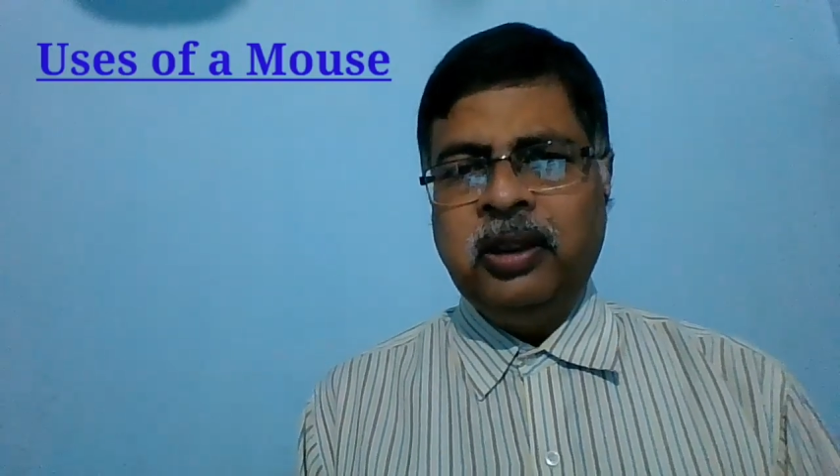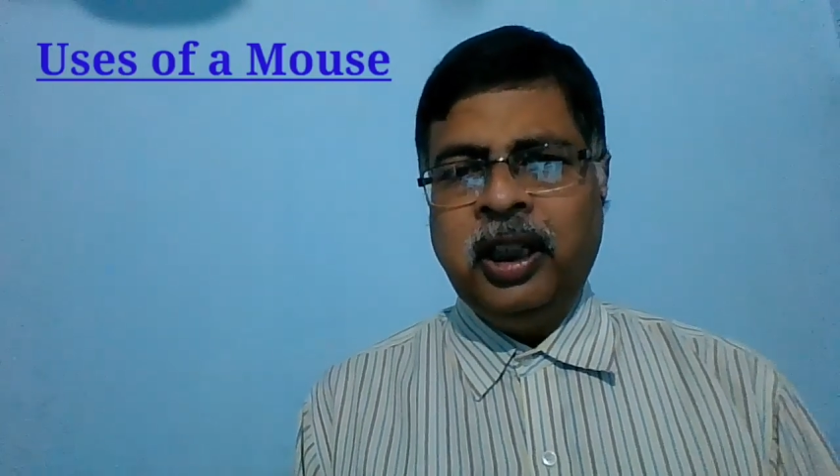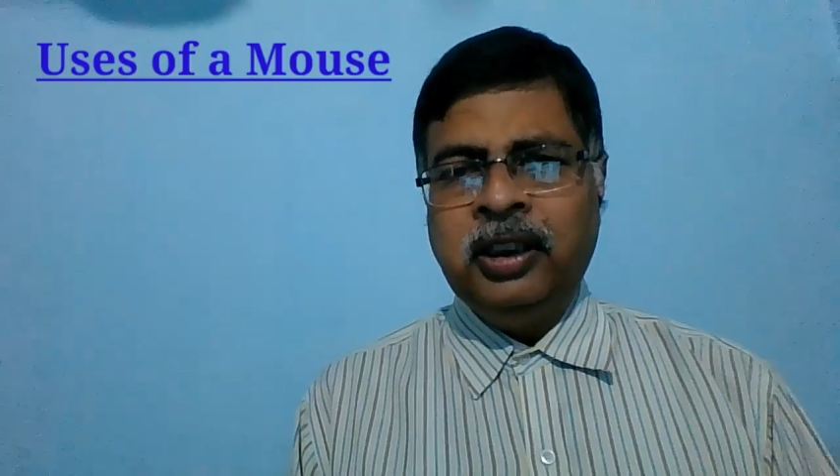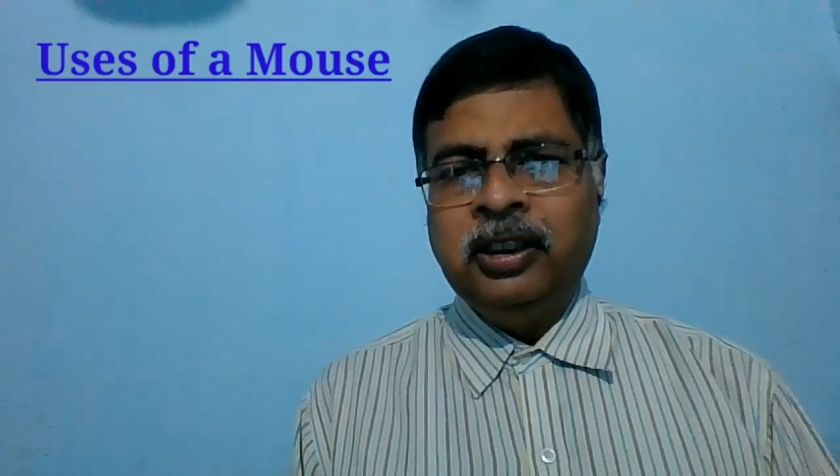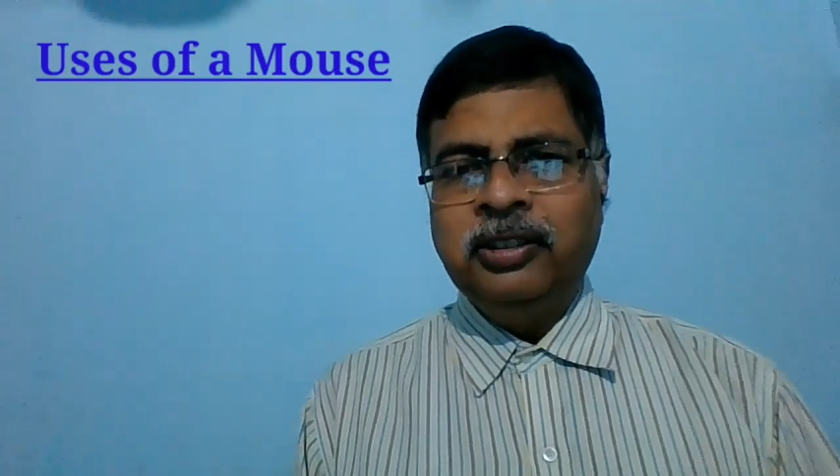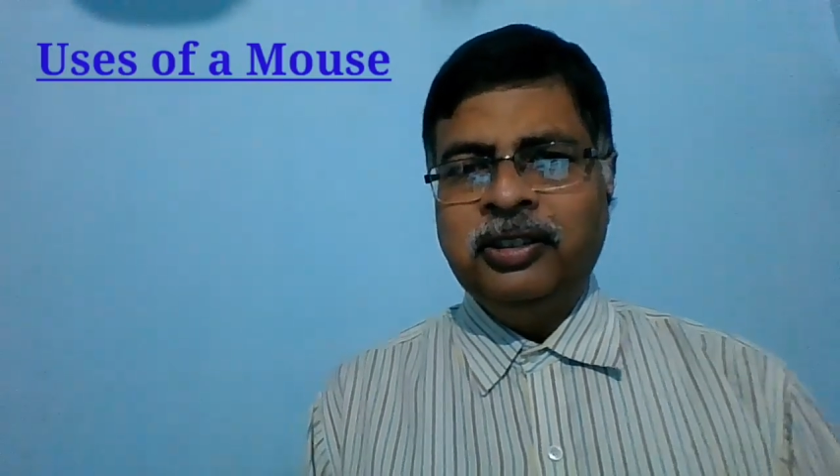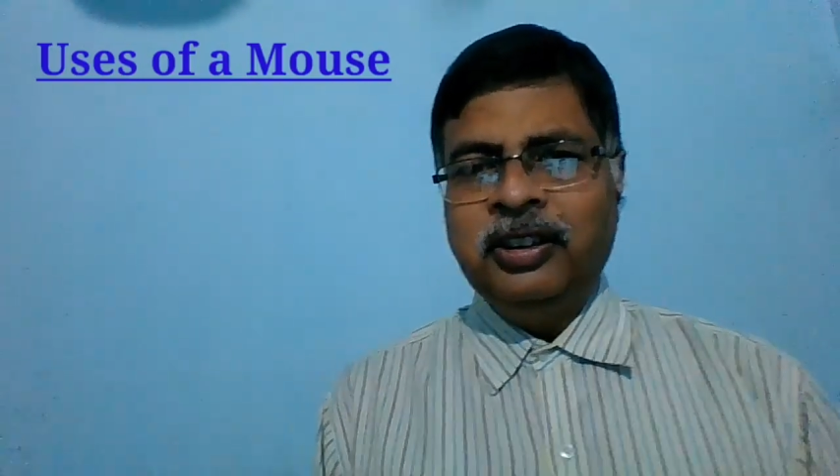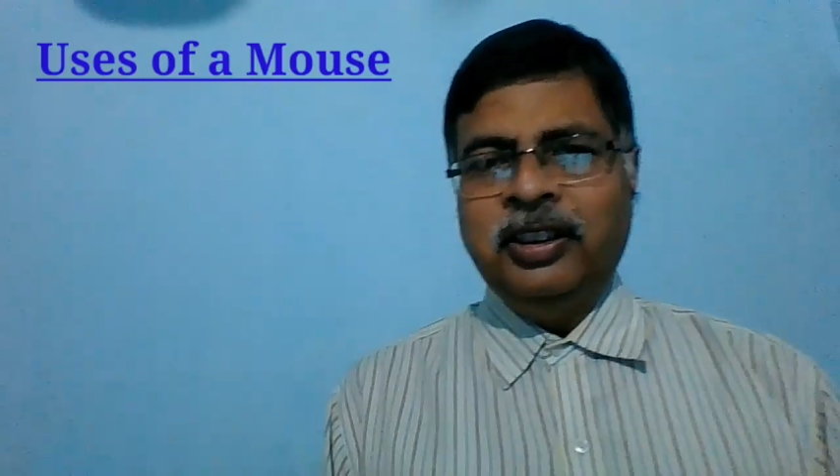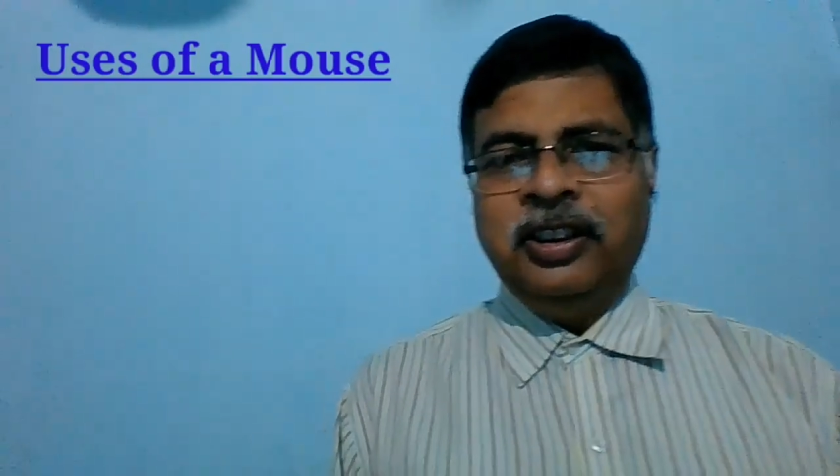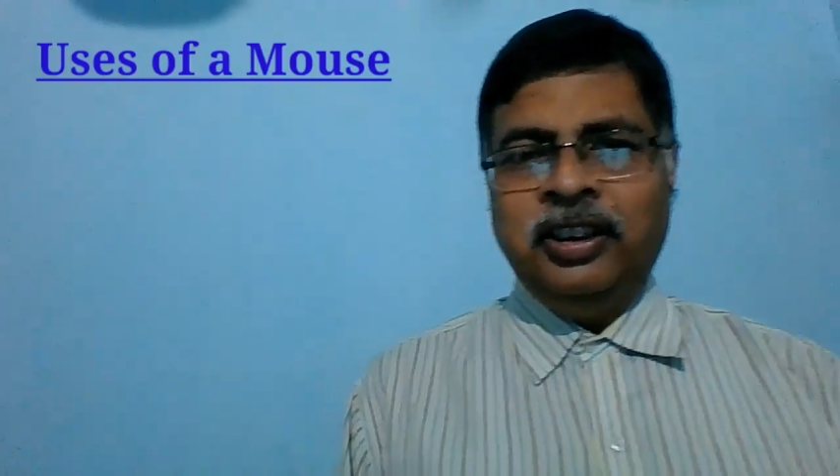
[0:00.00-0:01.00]
that
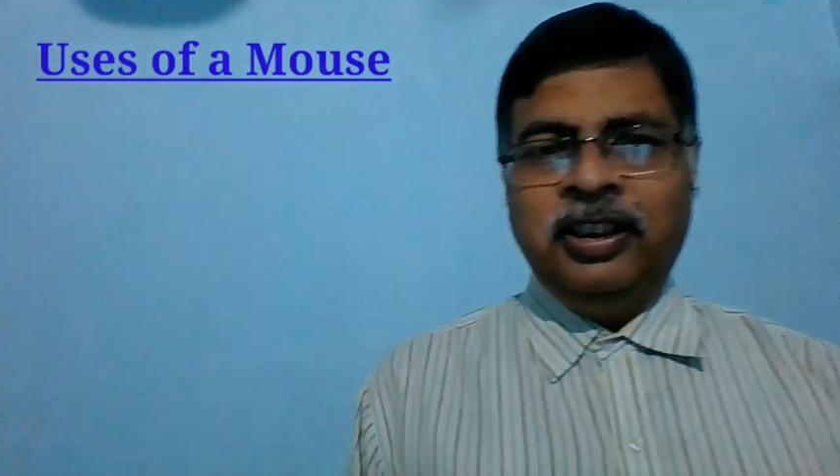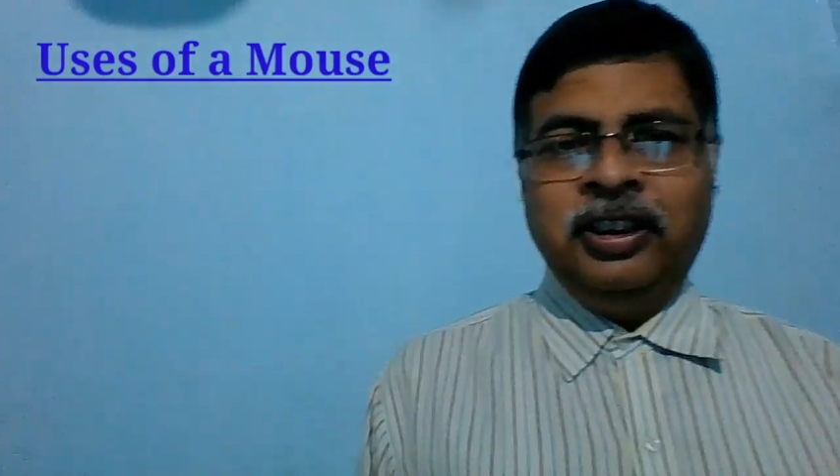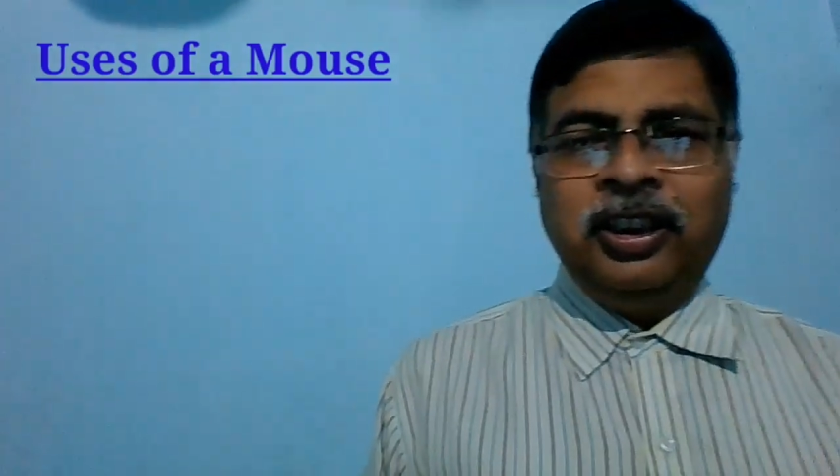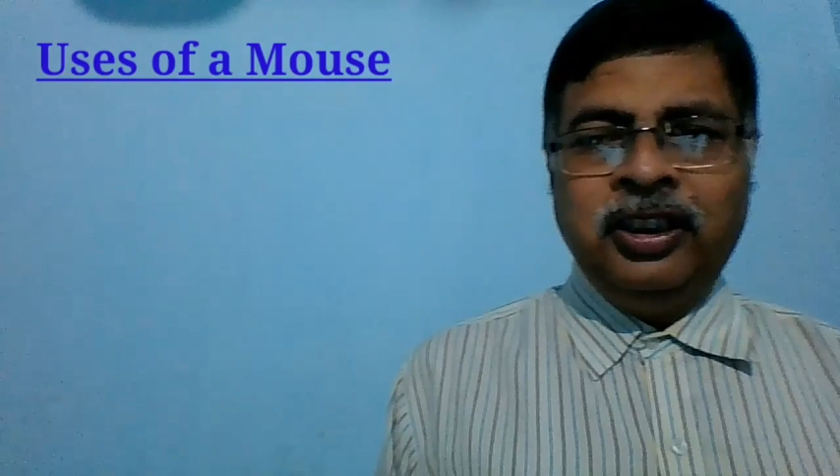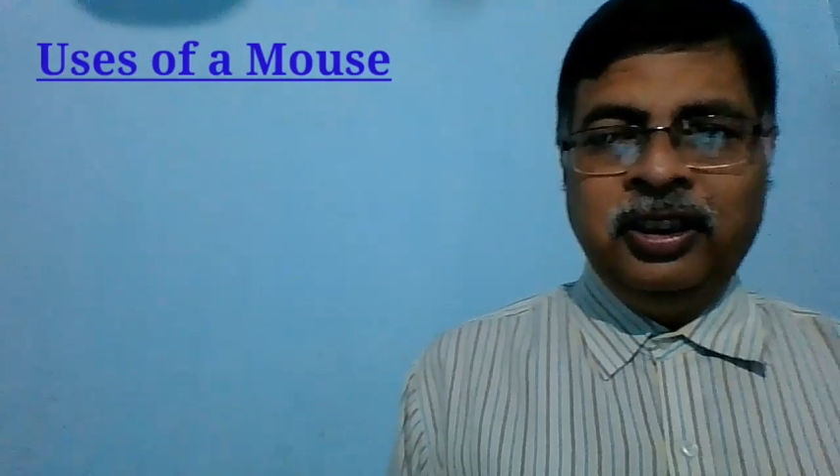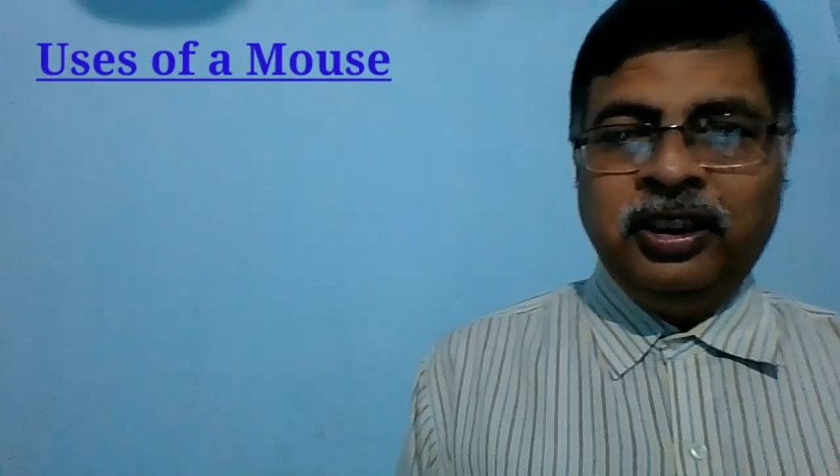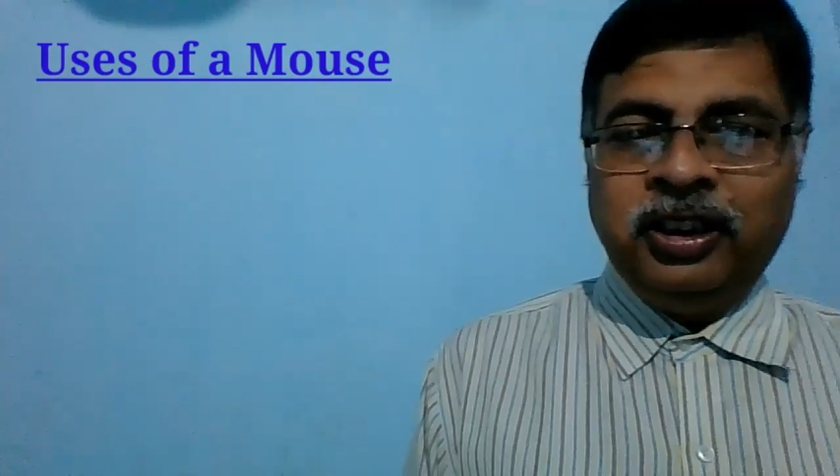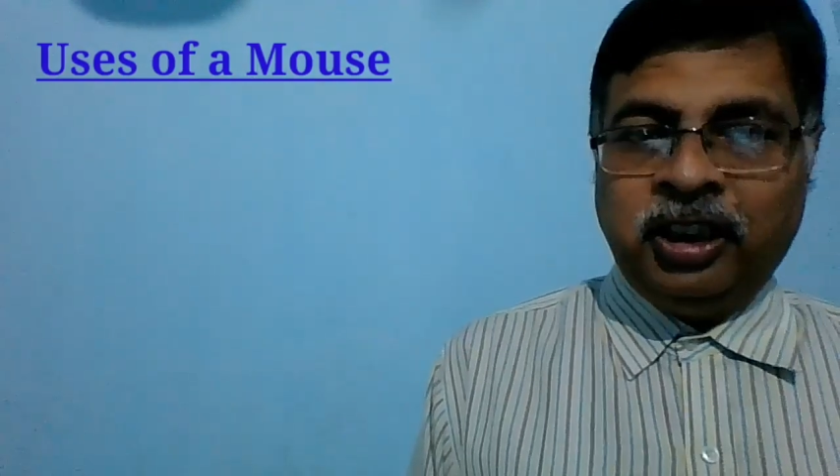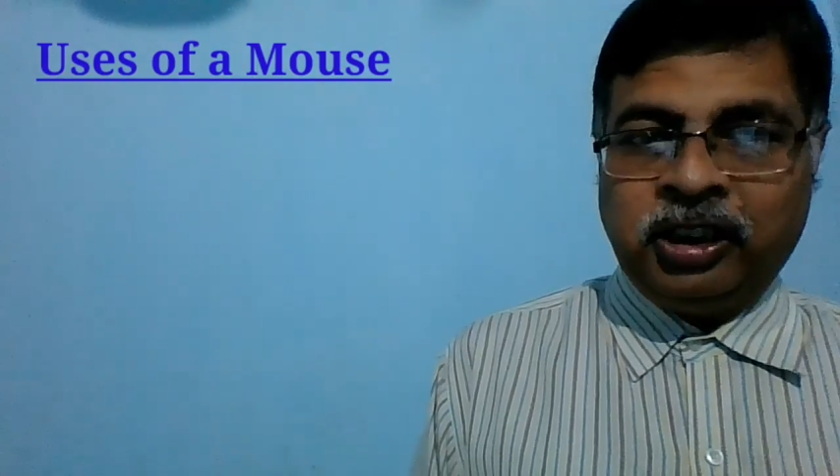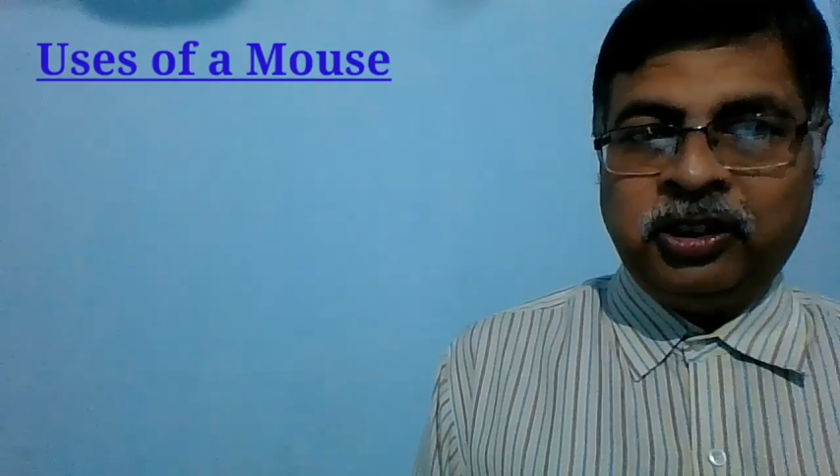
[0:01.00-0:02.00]
in the
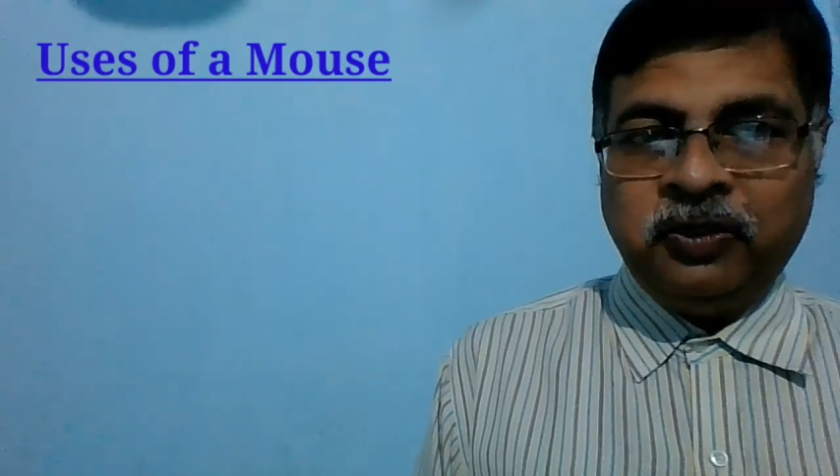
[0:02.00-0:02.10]
next